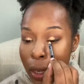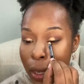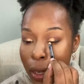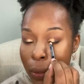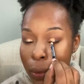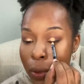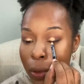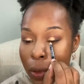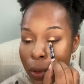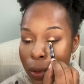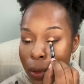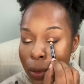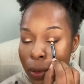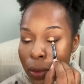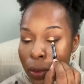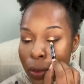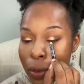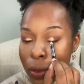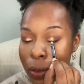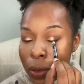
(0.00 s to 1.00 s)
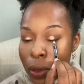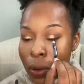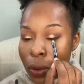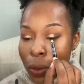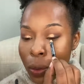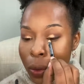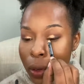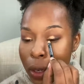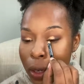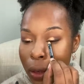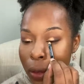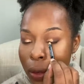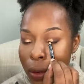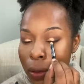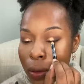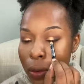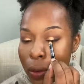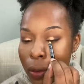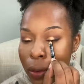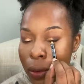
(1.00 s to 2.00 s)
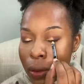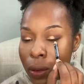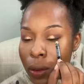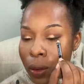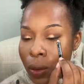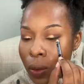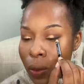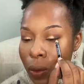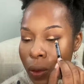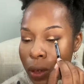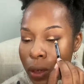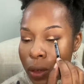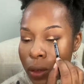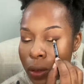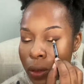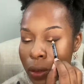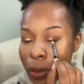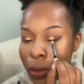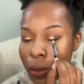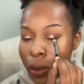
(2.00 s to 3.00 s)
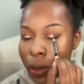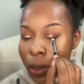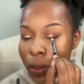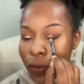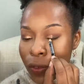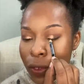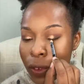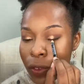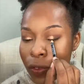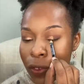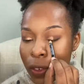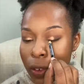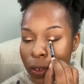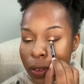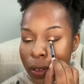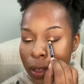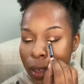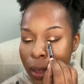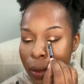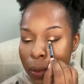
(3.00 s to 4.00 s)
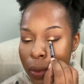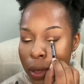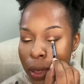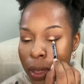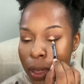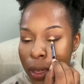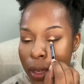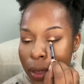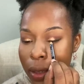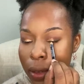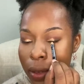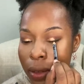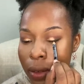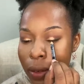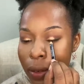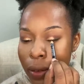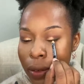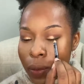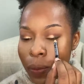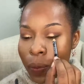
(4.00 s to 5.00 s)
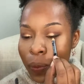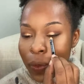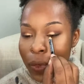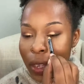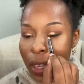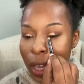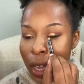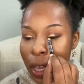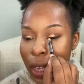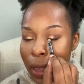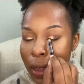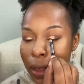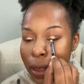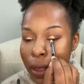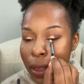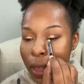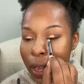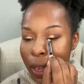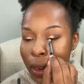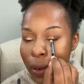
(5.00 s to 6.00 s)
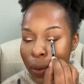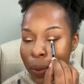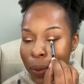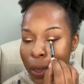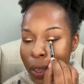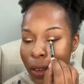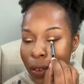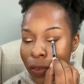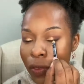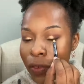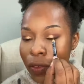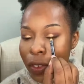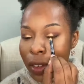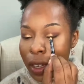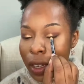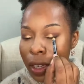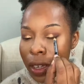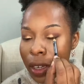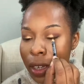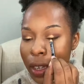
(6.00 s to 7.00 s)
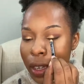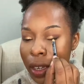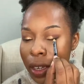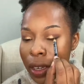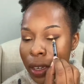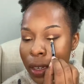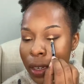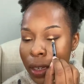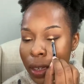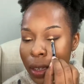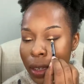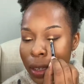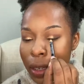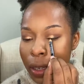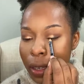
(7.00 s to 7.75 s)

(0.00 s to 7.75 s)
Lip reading: I'm gonna do a reel on Instagram for the first time today, so that'll be fun.